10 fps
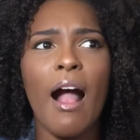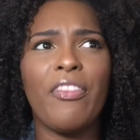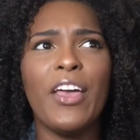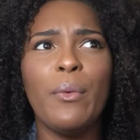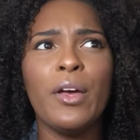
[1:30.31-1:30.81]
I
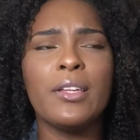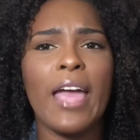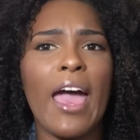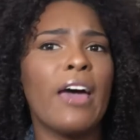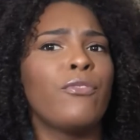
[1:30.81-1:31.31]
think we only
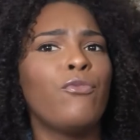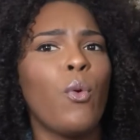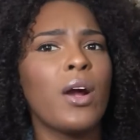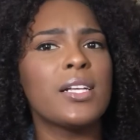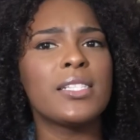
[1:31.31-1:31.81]
had
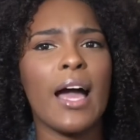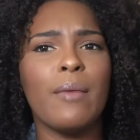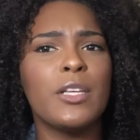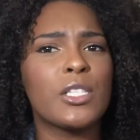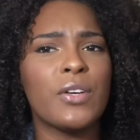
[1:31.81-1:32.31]
4
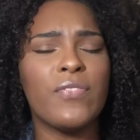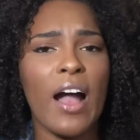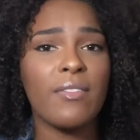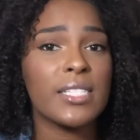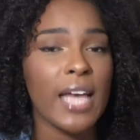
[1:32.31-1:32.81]
assignments or
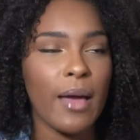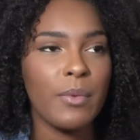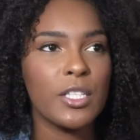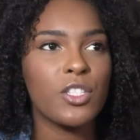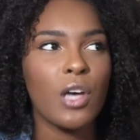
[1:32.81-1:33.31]
5
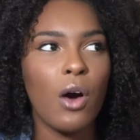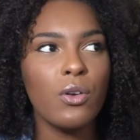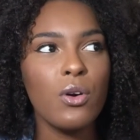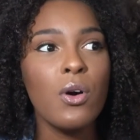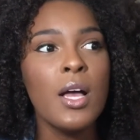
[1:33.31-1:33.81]
assignments
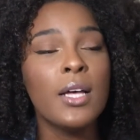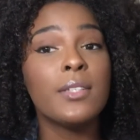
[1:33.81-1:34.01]
total.